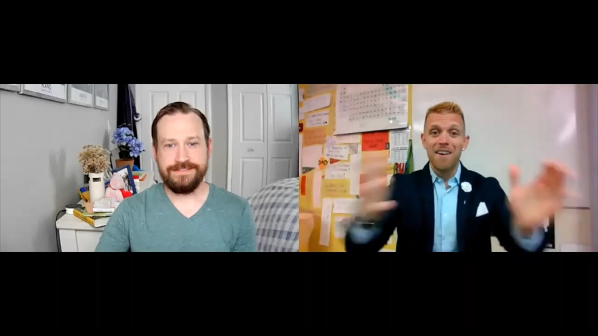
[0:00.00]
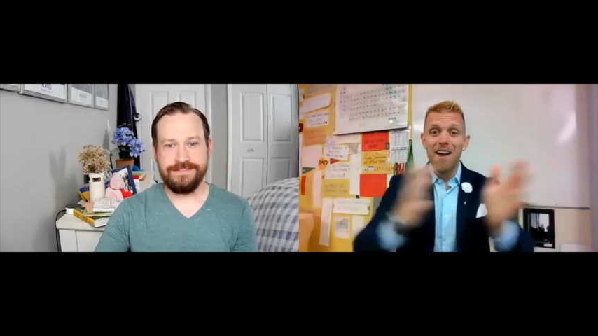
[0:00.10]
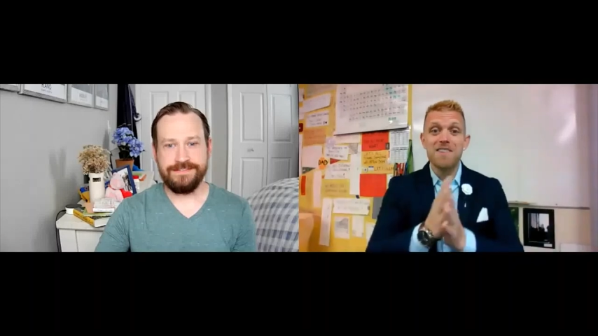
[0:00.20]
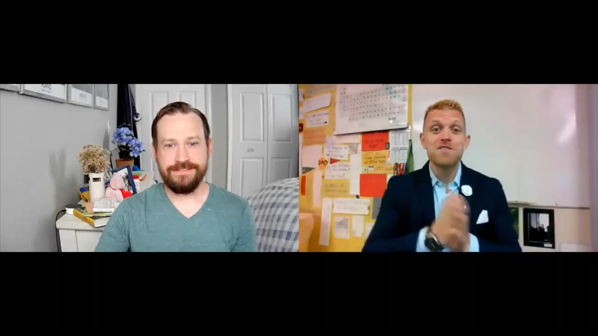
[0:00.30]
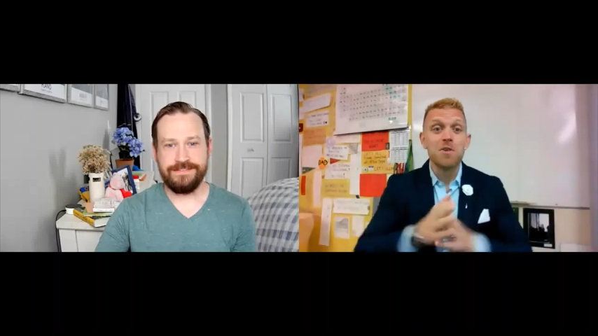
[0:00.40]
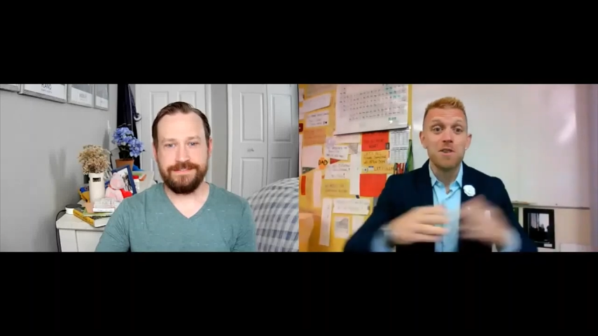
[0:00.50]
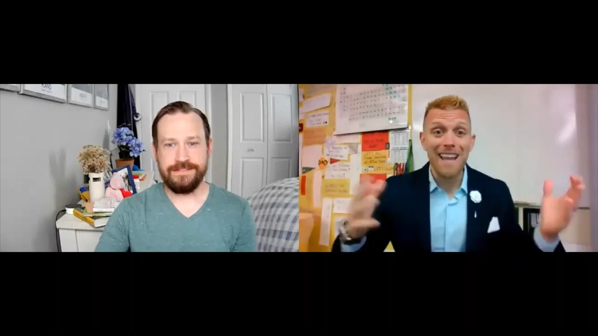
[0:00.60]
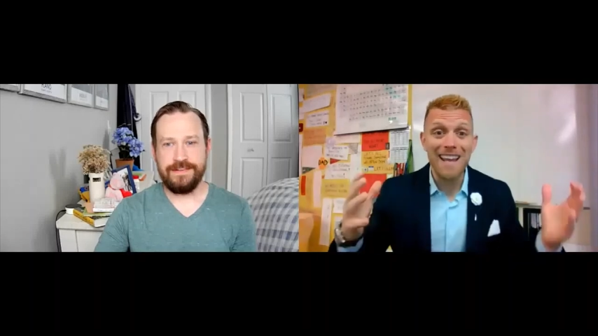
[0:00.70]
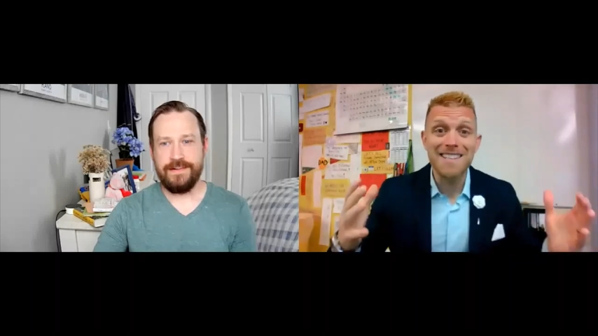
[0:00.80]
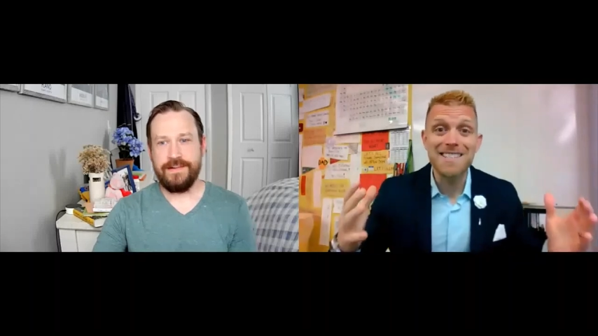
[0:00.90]
Speaker 1: All right. So,
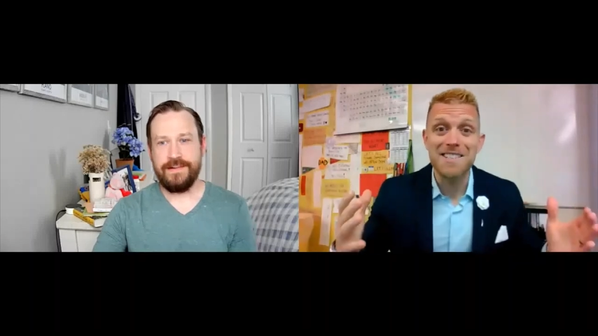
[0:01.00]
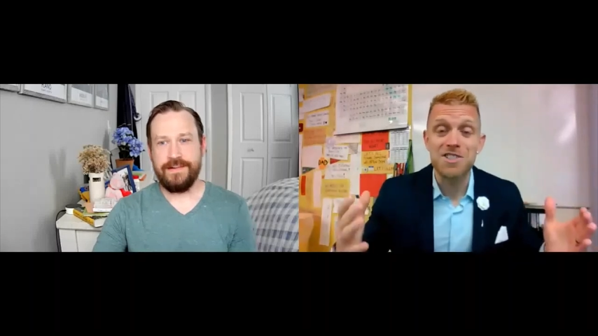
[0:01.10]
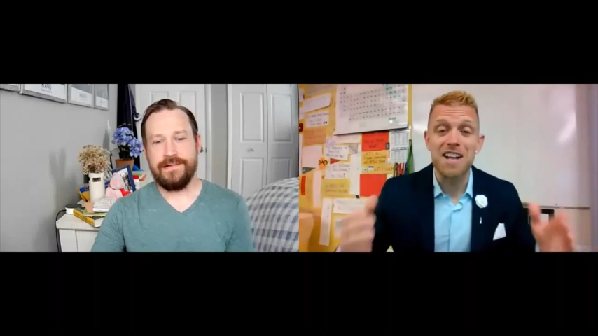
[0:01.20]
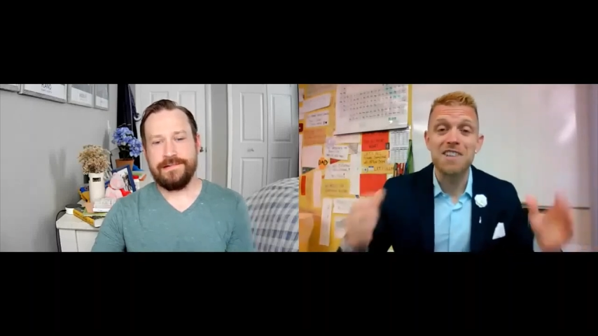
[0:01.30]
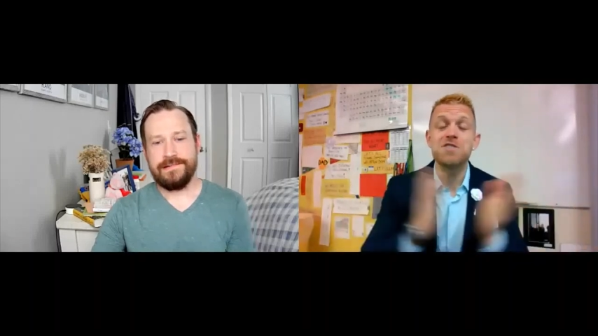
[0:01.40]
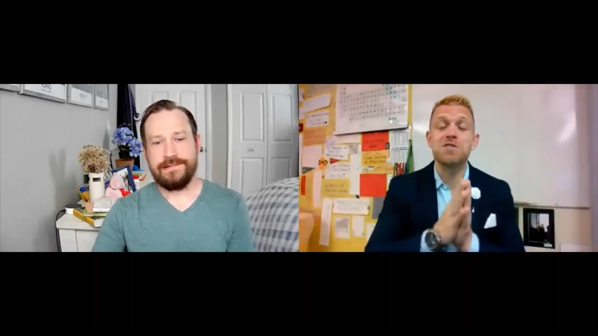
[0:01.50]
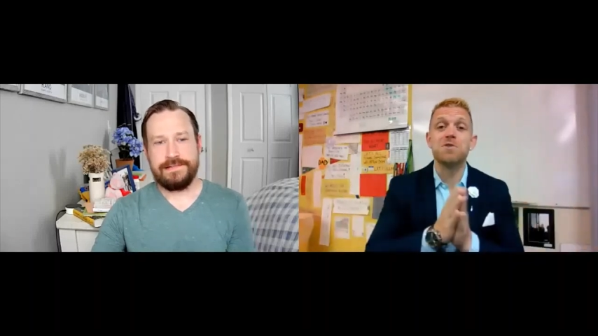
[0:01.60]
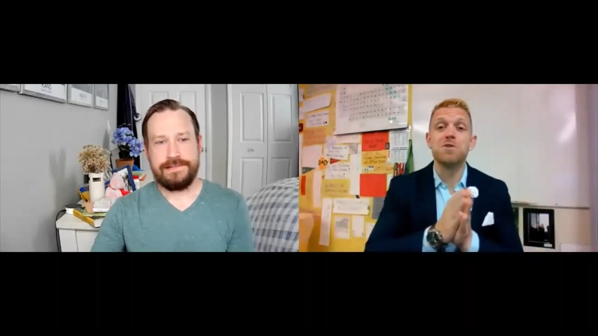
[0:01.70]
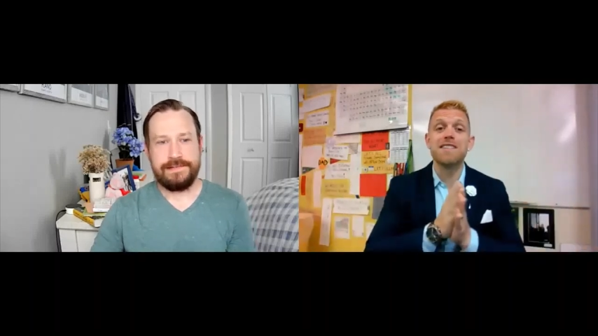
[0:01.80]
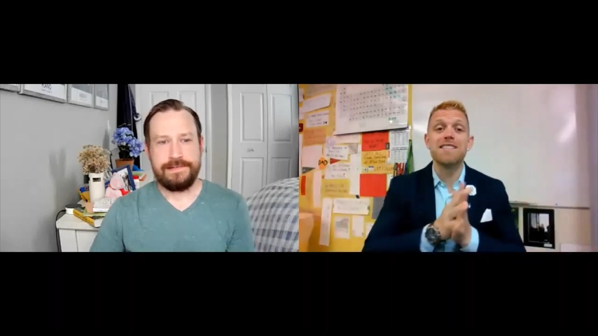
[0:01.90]
ladies and gents,
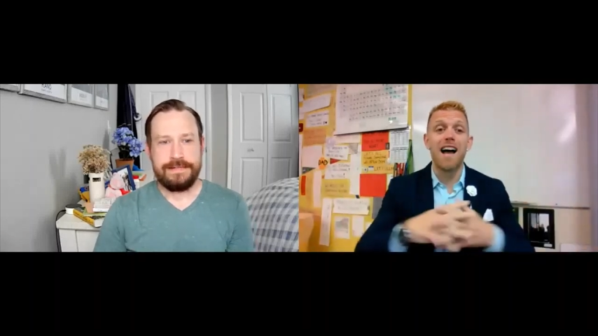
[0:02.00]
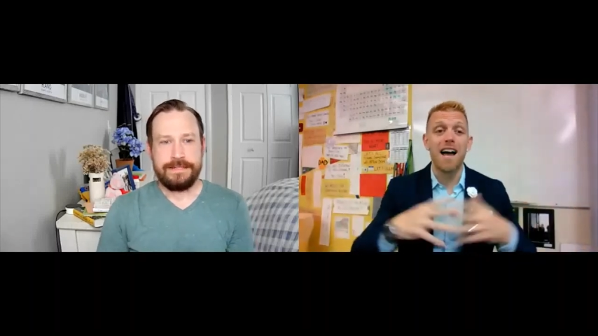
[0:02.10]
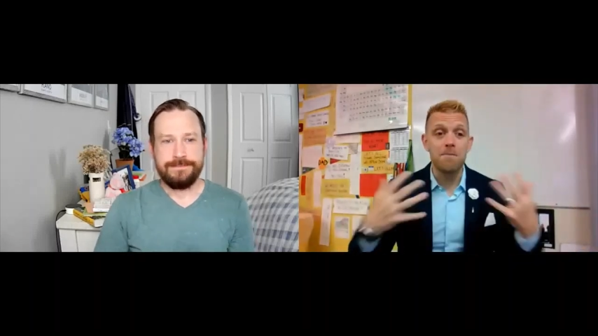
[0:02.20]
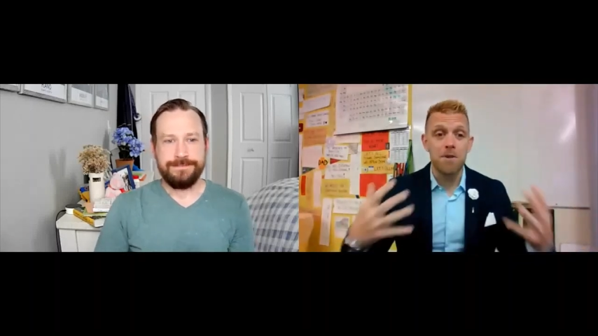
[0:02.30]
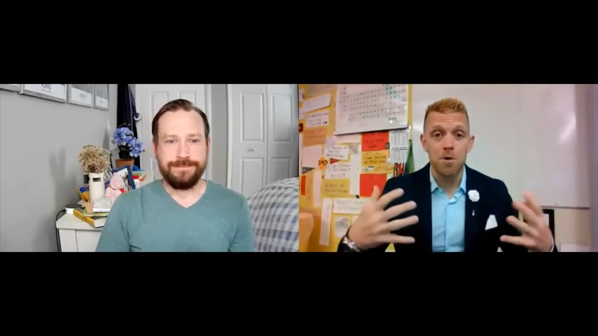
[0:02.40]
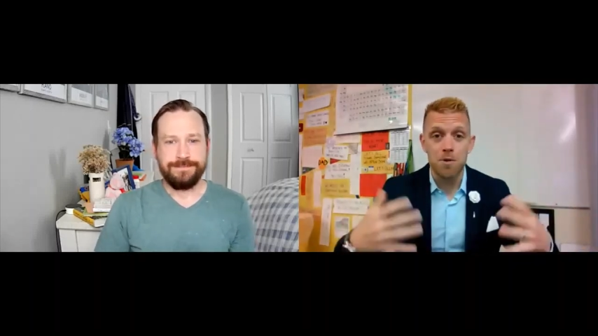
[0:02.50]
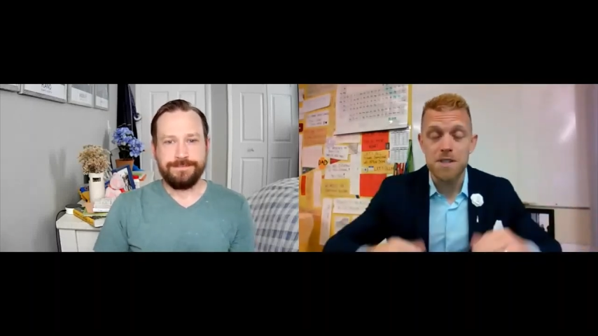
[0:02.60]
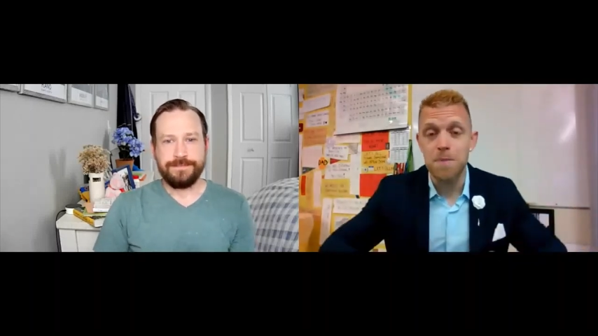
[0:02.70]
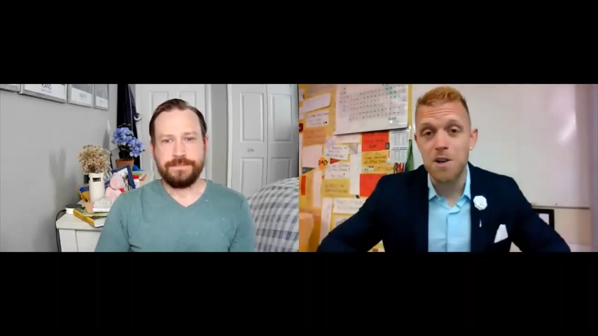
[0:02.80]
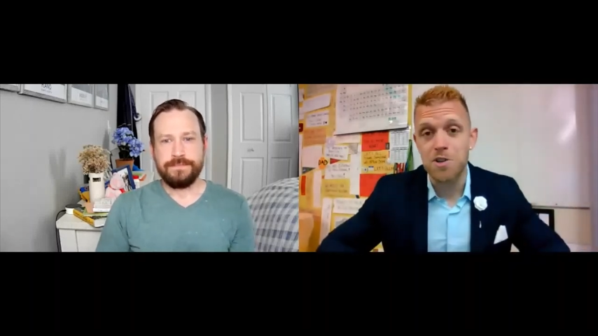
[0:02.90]
students, I am here with a
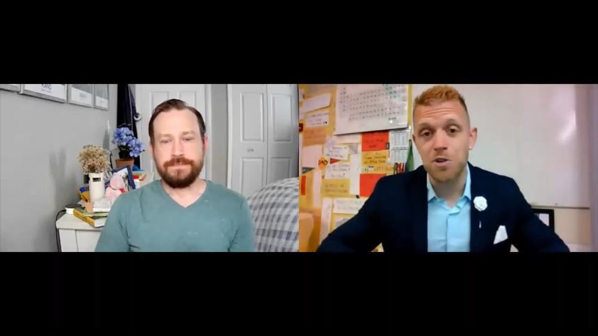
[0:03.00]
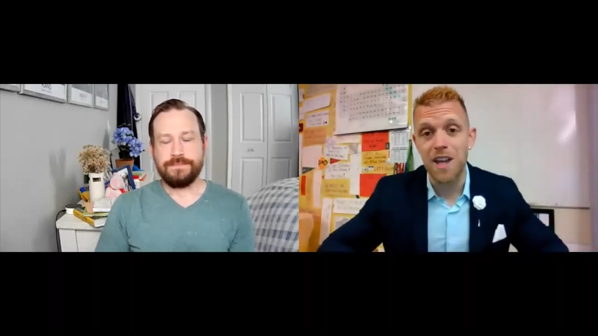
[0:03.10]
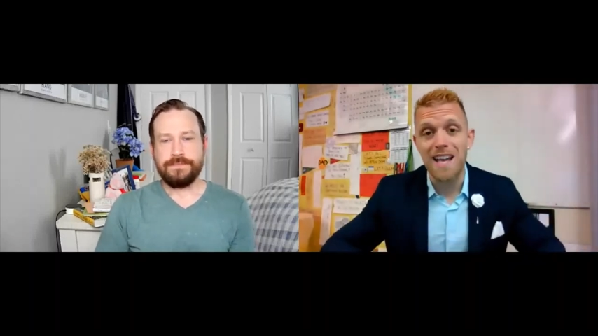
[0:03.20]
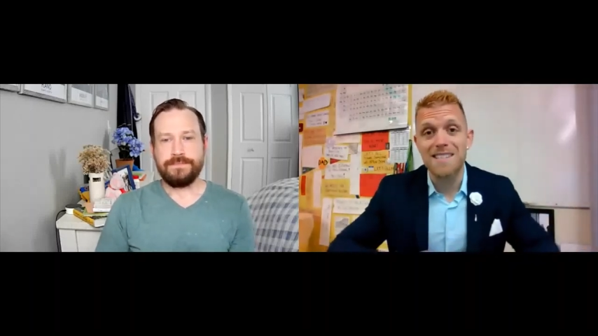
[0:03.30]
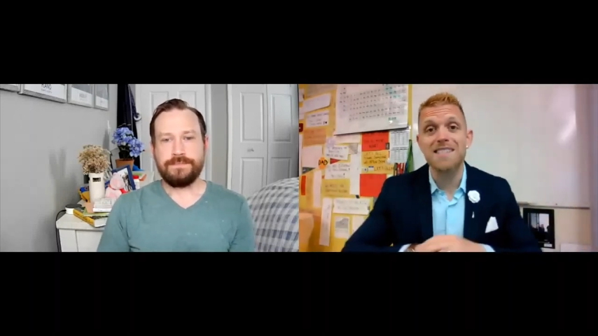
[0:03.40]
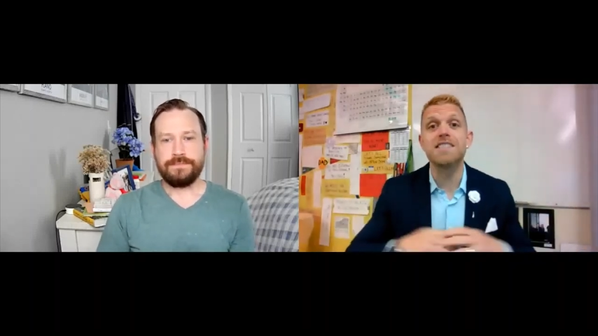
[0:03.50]
special guest.